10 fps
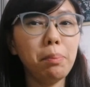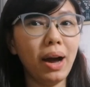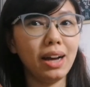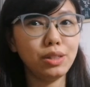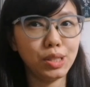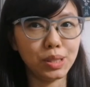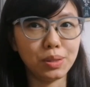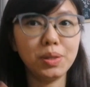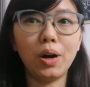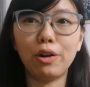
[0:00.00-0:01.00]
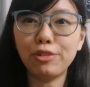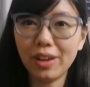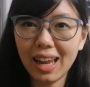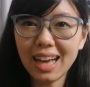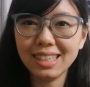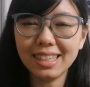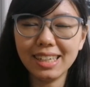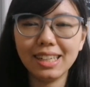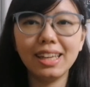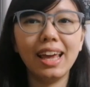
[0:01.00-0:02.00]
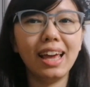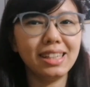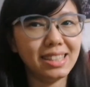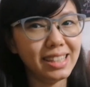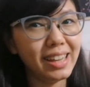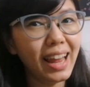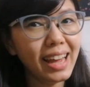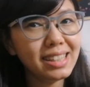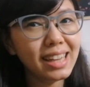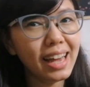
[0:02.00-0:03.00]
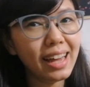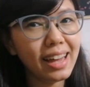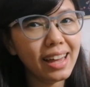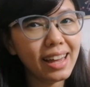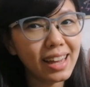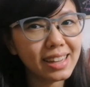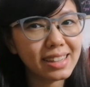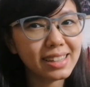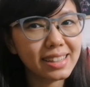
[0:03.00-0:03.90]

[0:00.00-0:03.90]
for the part 2 of your lesson. See you later.